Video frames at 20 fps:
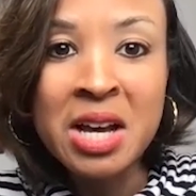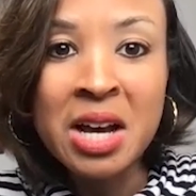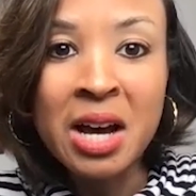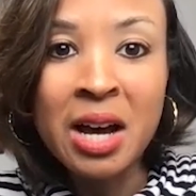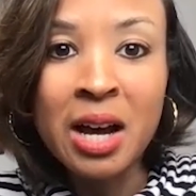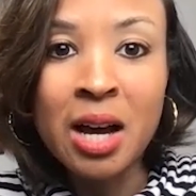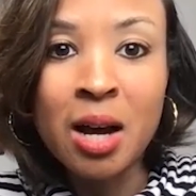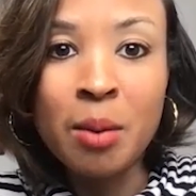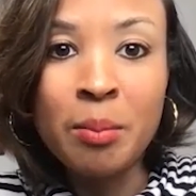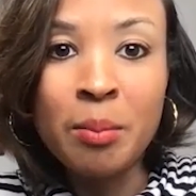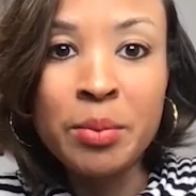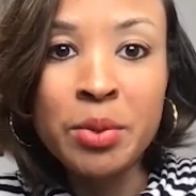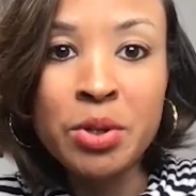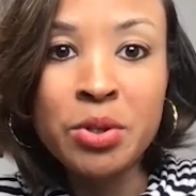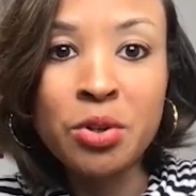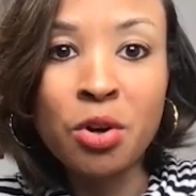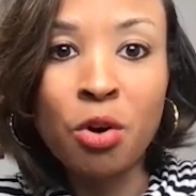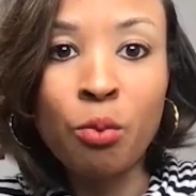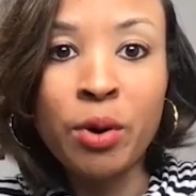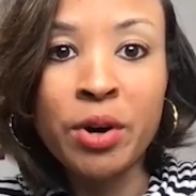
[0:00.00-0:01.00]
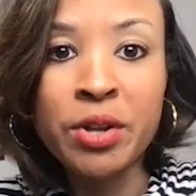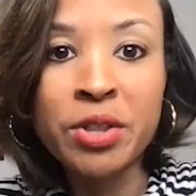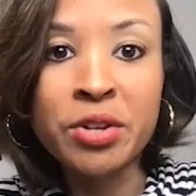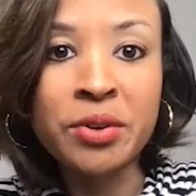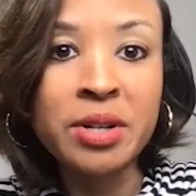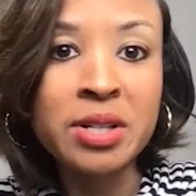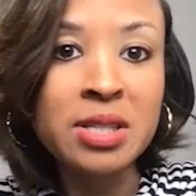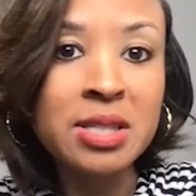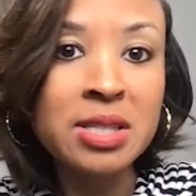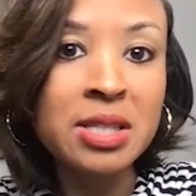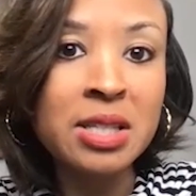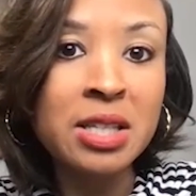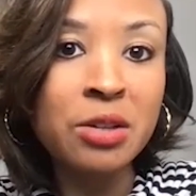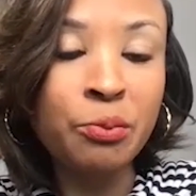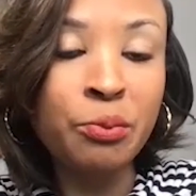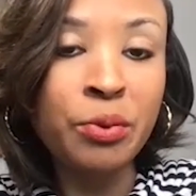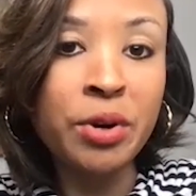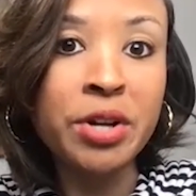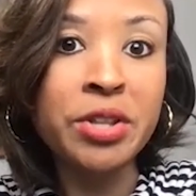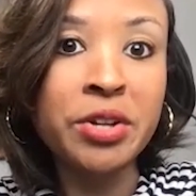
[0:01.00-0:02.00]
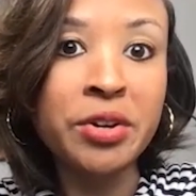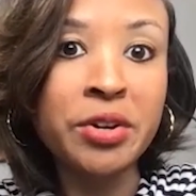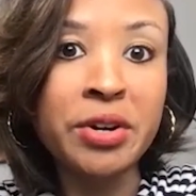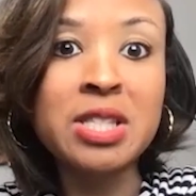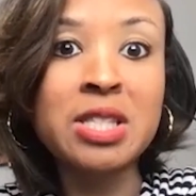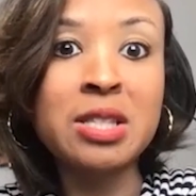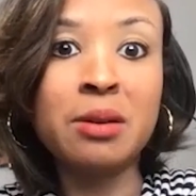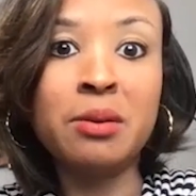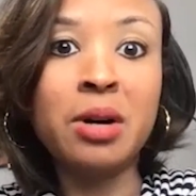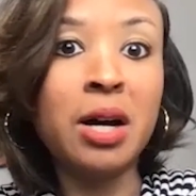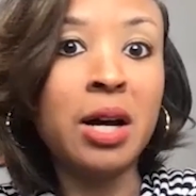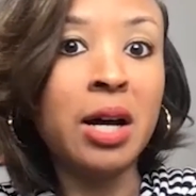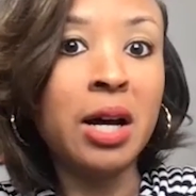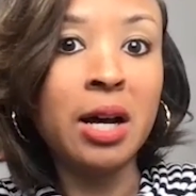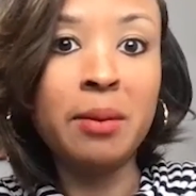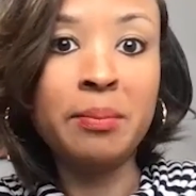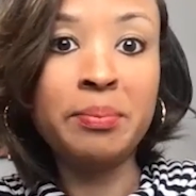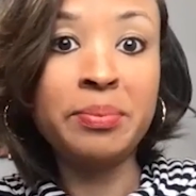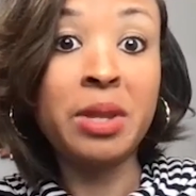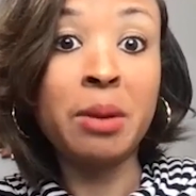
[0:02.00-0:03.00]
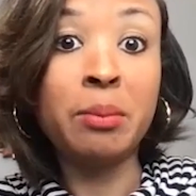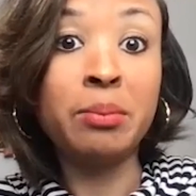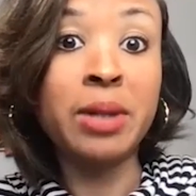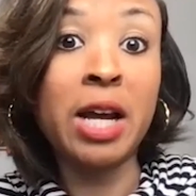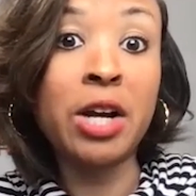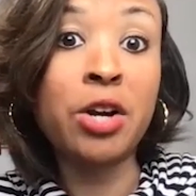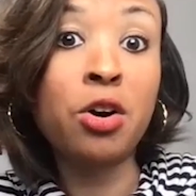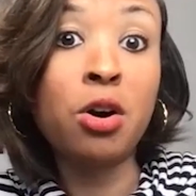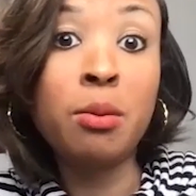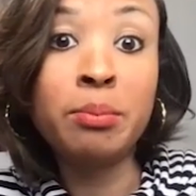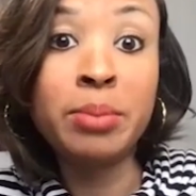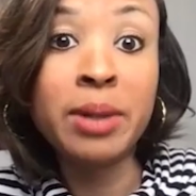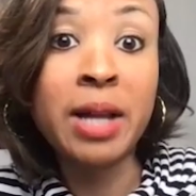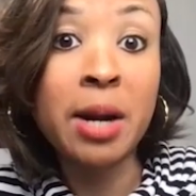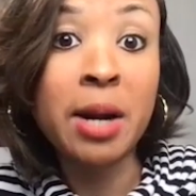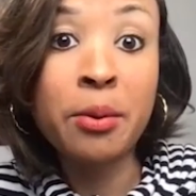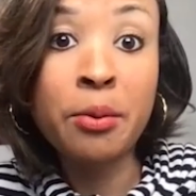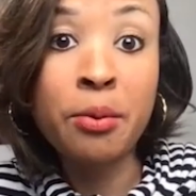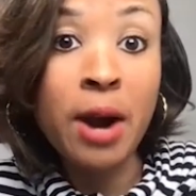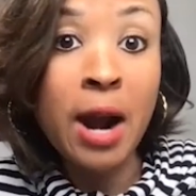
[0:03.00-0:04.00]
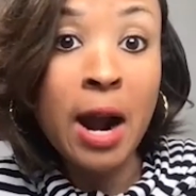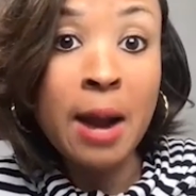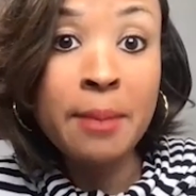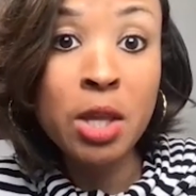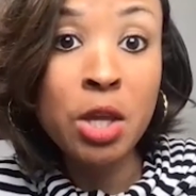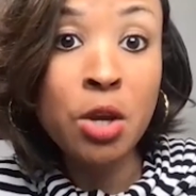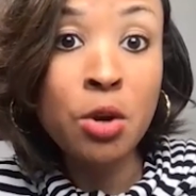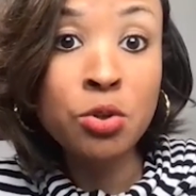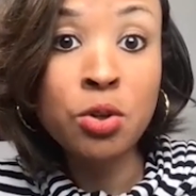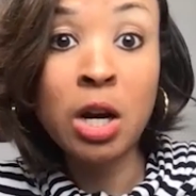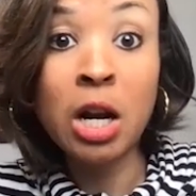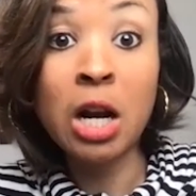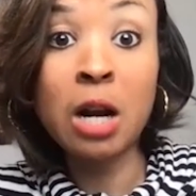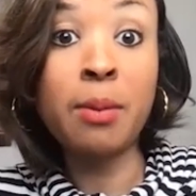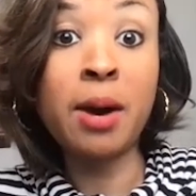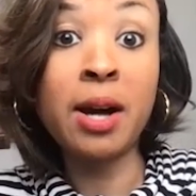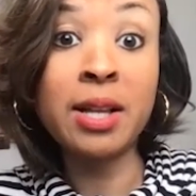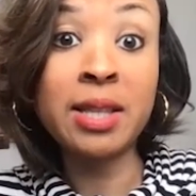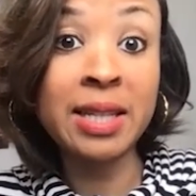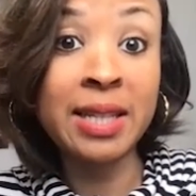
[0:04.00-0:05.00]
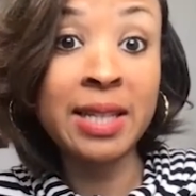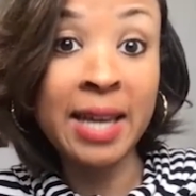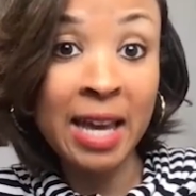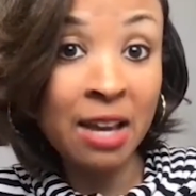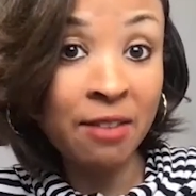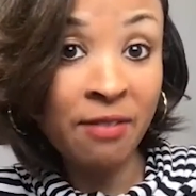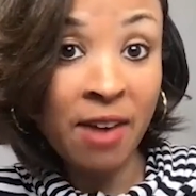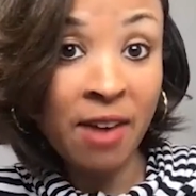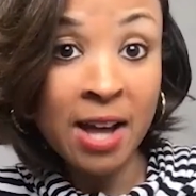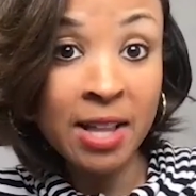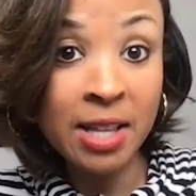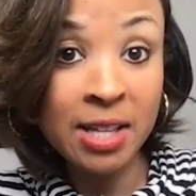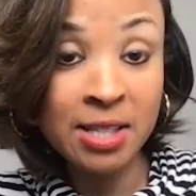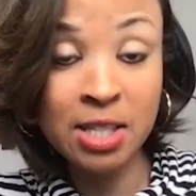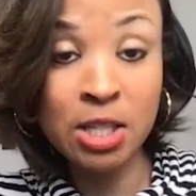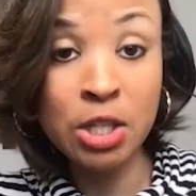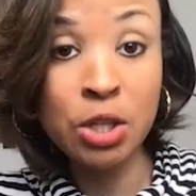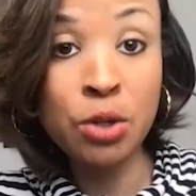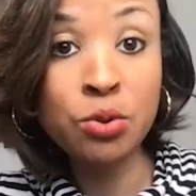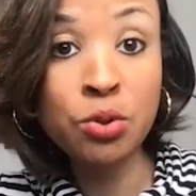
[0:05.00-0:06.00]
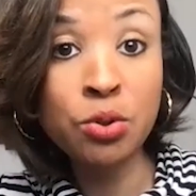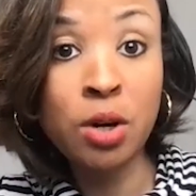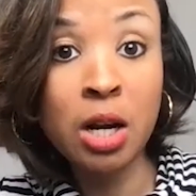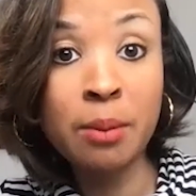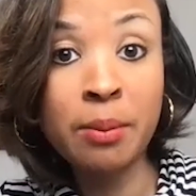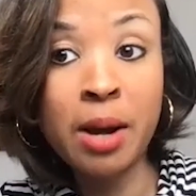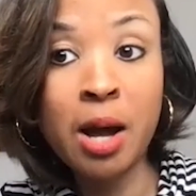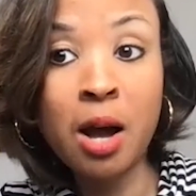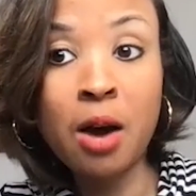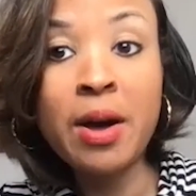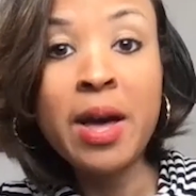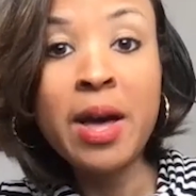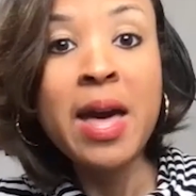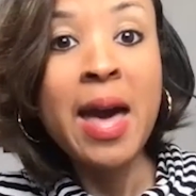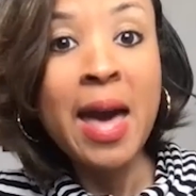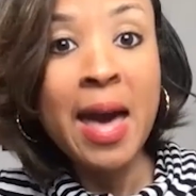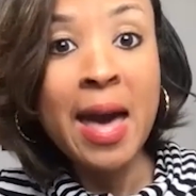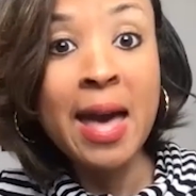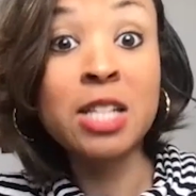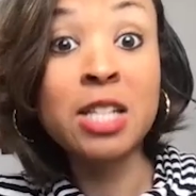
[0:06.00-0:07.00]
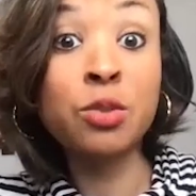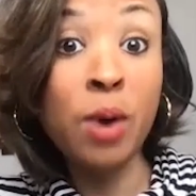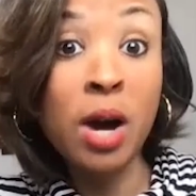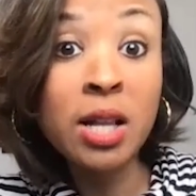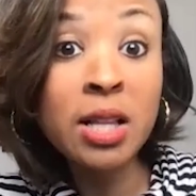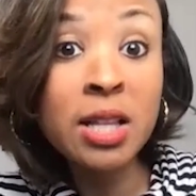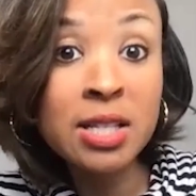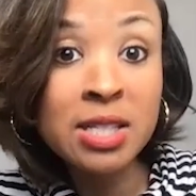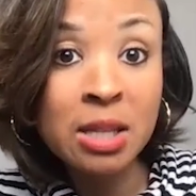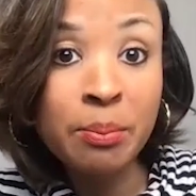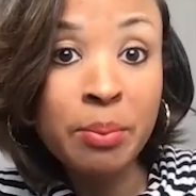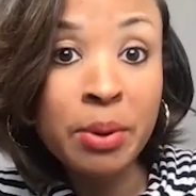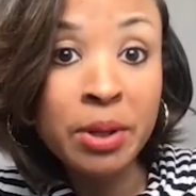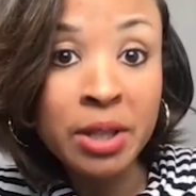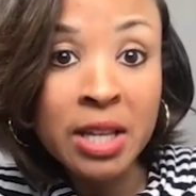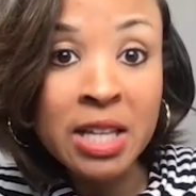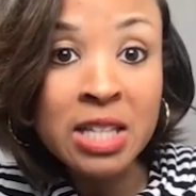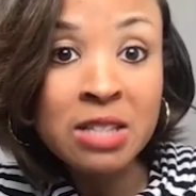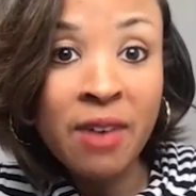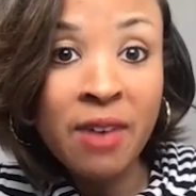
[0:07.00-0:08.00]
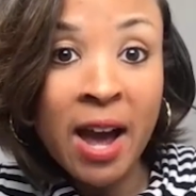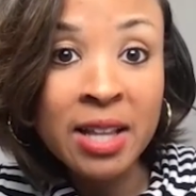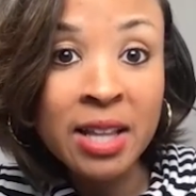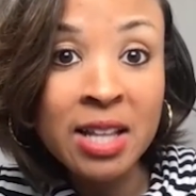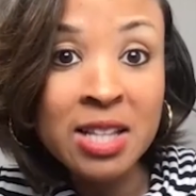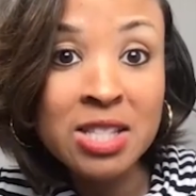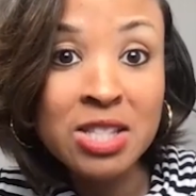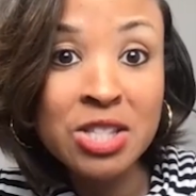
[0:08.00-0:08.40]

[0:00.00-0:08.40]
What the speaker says: Whether it's the black on black crime that you talk about, the gang violence that you talk about, as well as the police violence.